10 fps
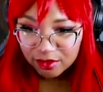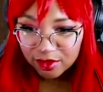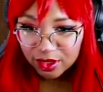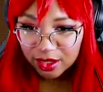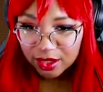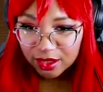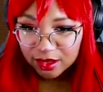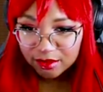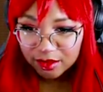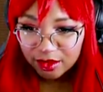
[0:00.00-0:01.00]
Well, hey, at
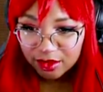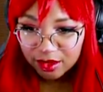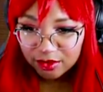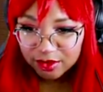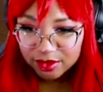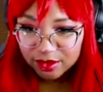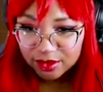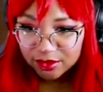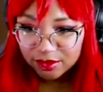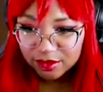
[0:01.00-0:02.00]
least now I know what to
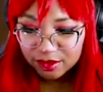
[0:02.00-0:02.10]
do.